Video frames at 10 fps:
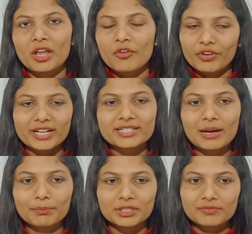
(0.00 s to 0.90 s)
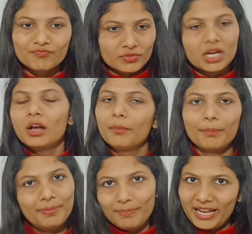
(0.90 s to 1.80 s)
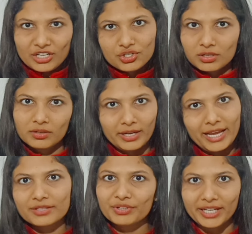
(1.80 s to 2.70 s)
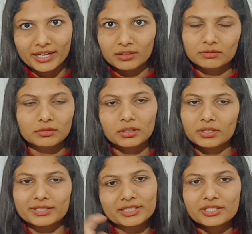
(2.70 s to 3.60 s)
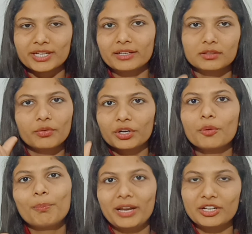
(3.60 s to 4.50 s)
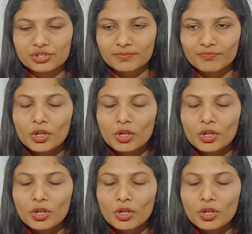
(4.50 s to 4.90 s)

For example, pledge, as we just take the word of pledge.